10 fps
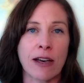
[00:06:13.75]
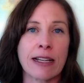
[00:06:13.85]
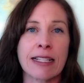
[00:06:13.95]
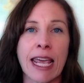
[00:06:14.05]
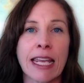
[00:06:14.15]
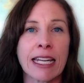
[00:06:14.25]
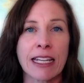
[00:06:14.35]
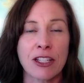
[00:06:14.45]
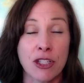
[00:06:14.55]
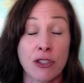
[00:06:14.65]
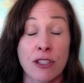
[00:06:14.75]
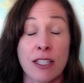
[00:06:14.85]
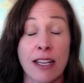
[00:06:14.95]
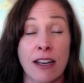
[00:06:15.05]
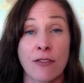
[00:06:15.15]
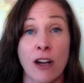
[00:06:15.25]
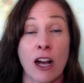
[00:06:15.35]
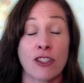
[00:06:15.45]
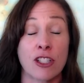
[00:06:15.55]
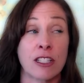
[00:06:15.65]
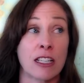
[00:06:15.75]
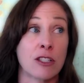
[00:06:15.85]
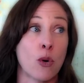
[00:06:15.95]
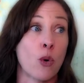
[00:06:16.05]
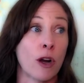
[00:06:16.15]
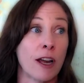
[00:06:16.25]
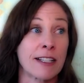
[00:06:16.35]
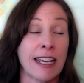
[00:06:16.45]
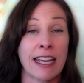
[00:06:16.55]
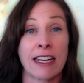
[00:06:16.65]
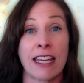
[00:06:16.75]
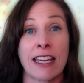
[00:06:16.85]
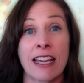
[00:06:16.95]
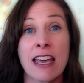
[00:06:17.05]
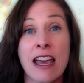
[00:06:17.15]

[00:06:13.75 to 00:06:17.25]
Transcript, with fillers: attaining a certain state of consciousness or attaining